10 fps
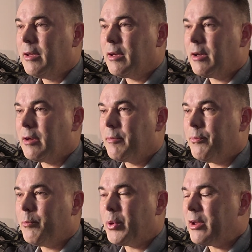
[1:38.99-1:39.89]

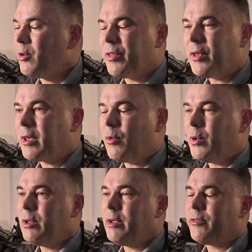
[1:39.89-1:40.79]
But I don't think I
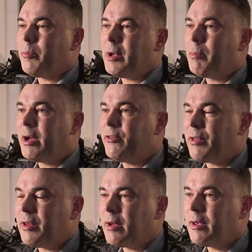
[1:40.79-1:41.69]
will. It's a big
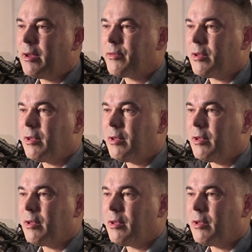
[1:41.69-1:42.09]
budget thing and it's a